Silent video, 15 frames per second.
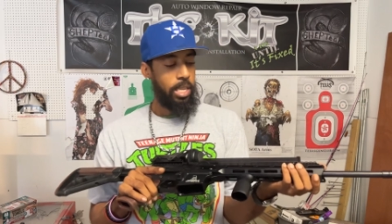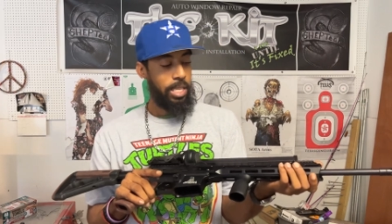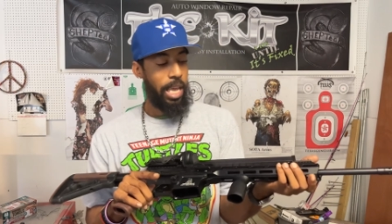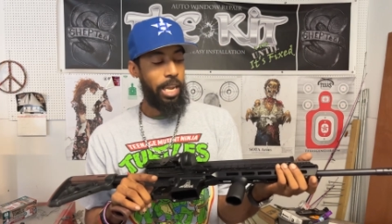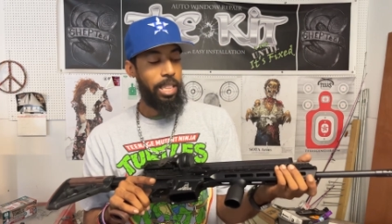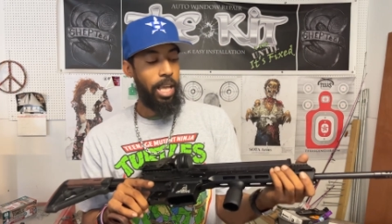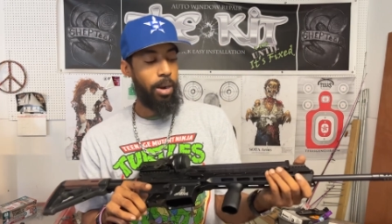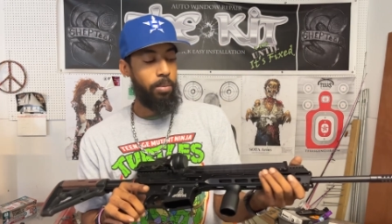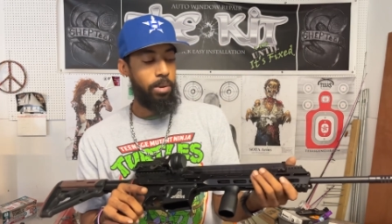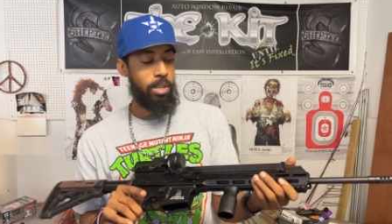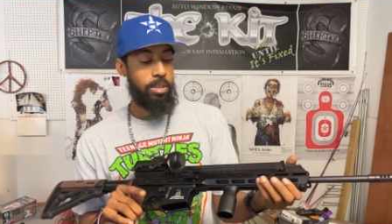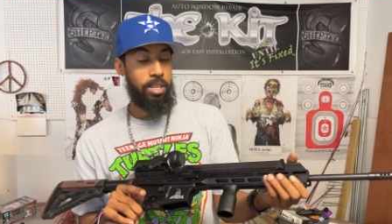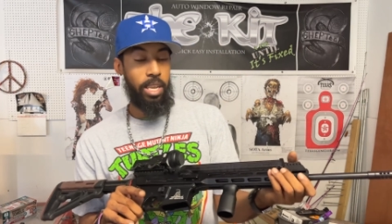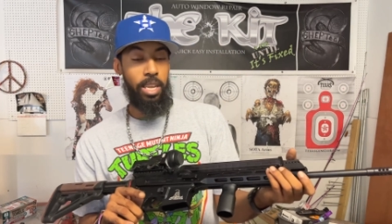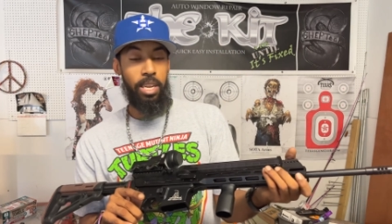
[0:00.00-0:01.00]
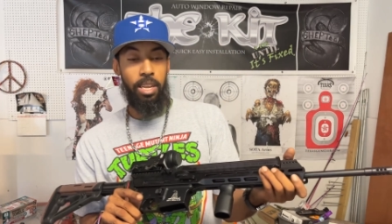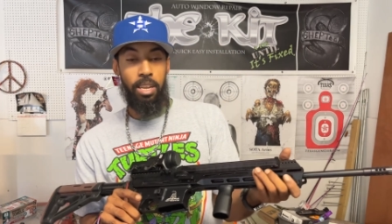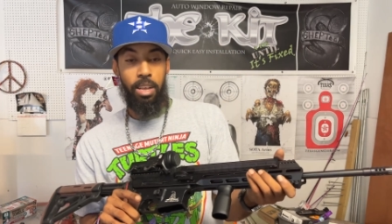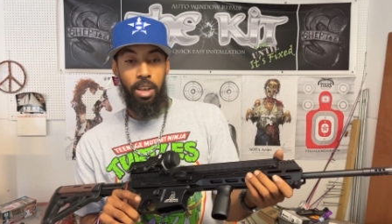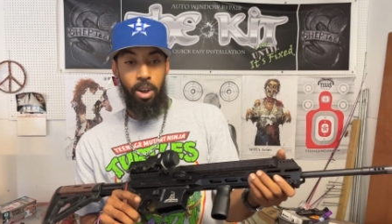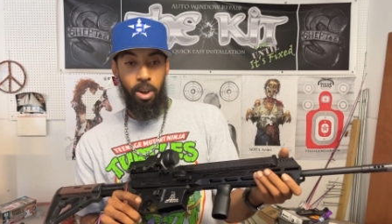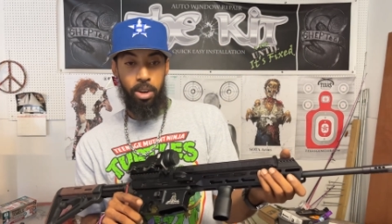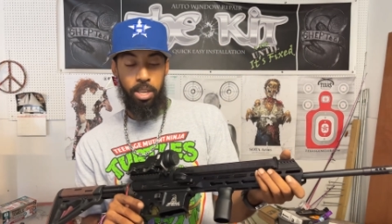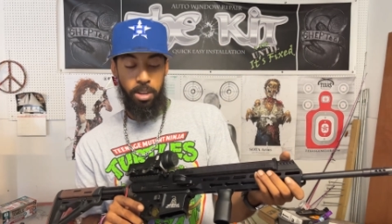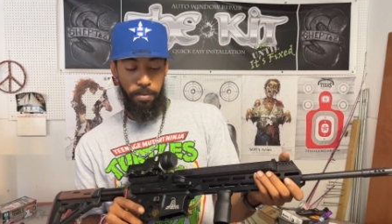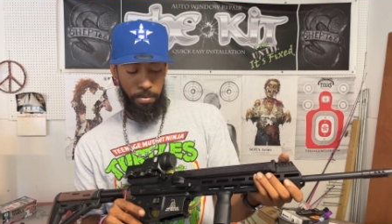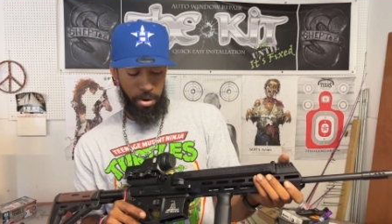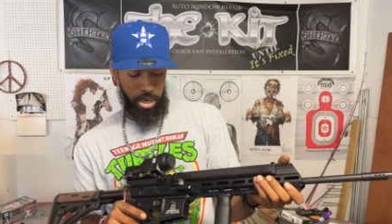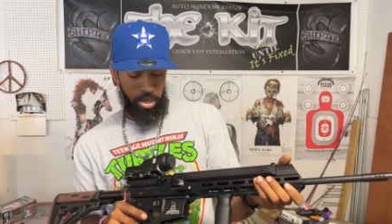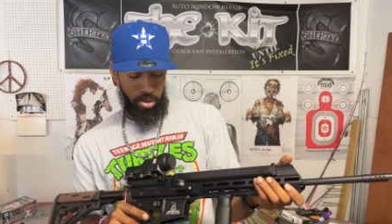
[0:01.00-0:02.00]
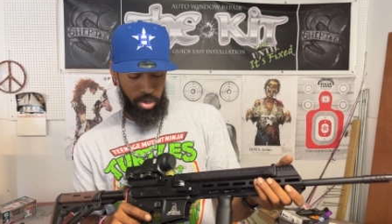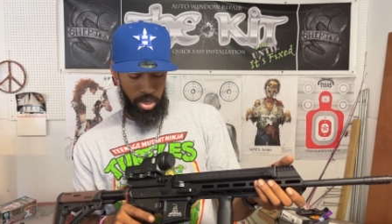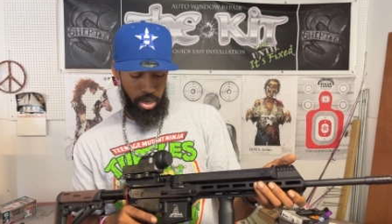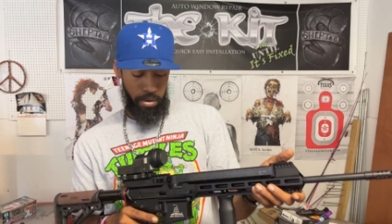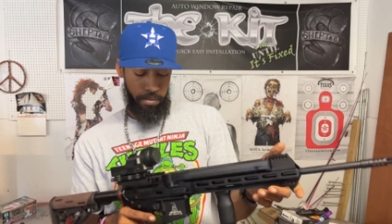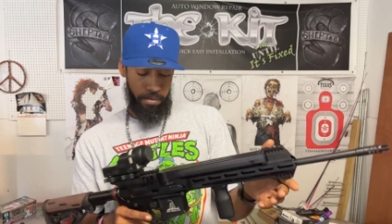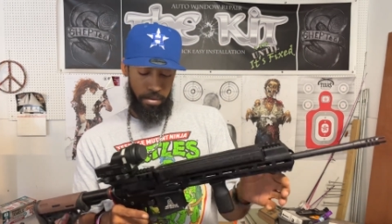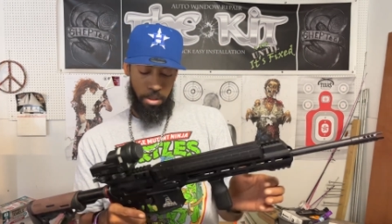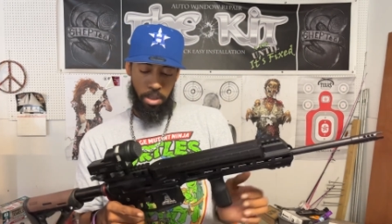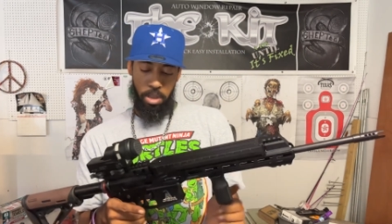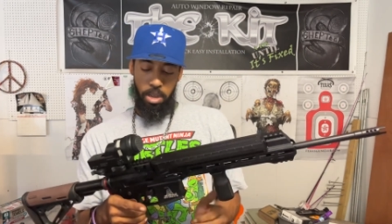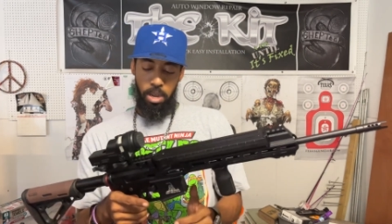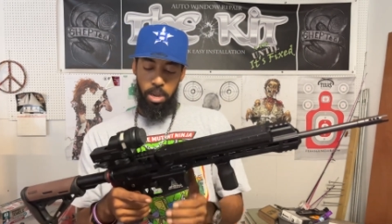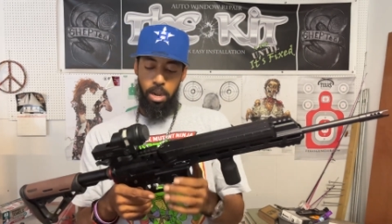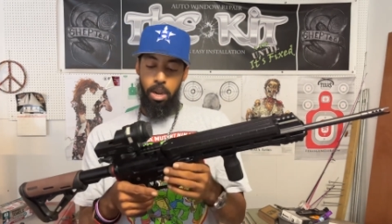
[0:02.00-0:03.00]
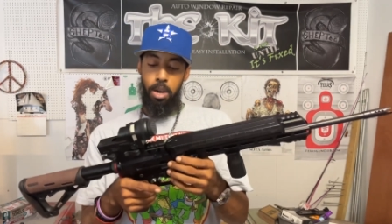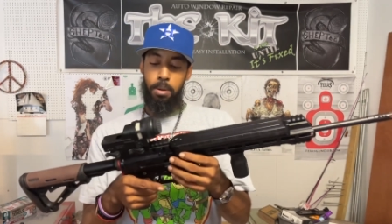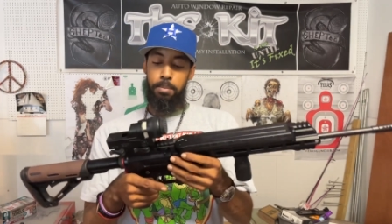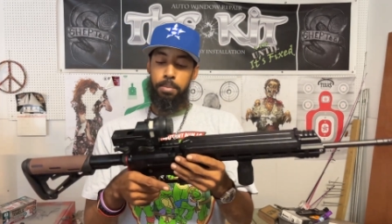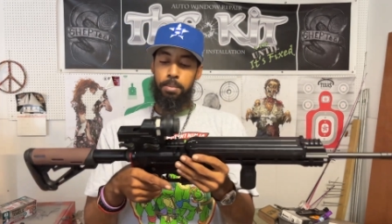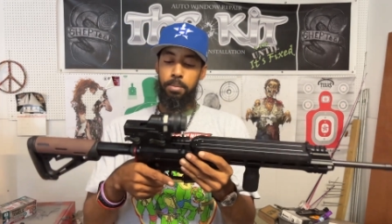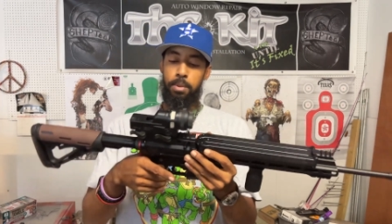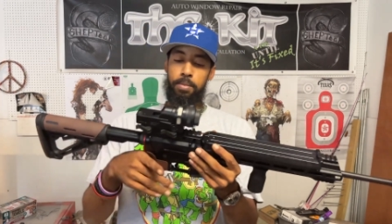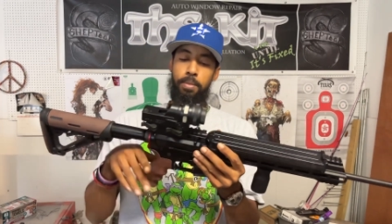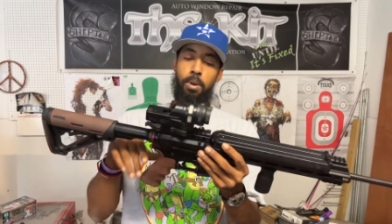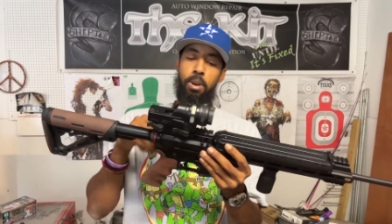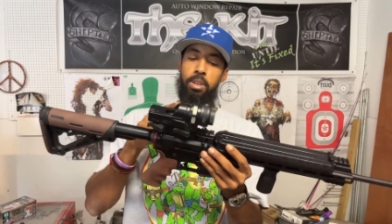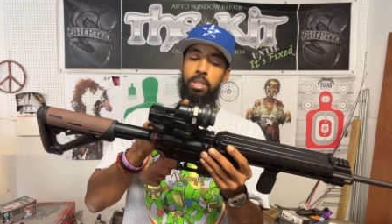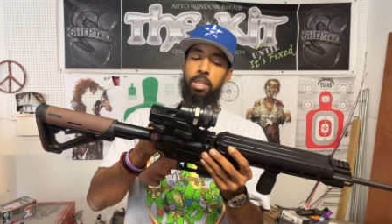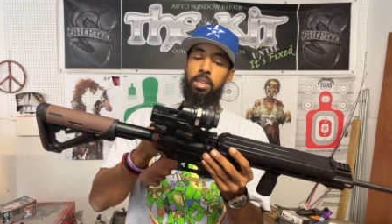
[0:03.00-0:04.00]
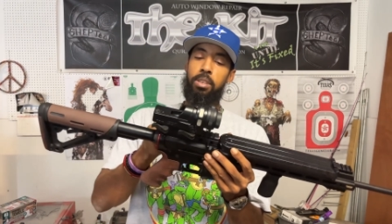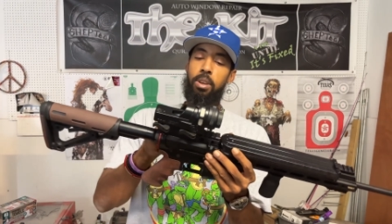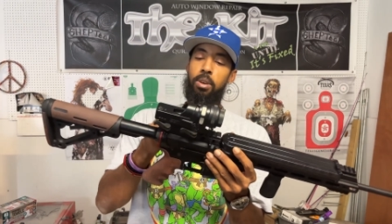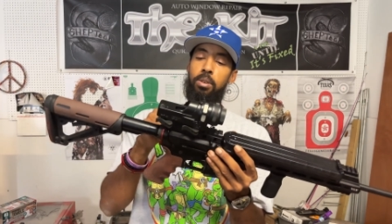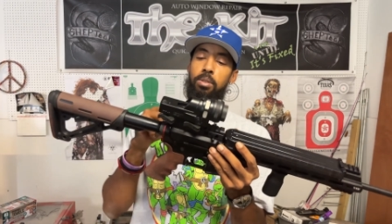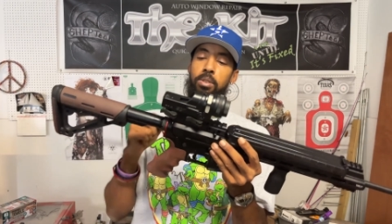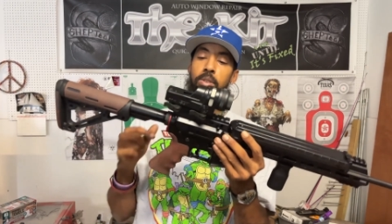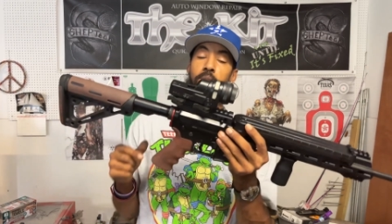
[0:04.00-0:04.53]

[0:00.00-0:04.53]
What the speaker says: not a lot of real estate on here for extra stuff. As far as this goes, you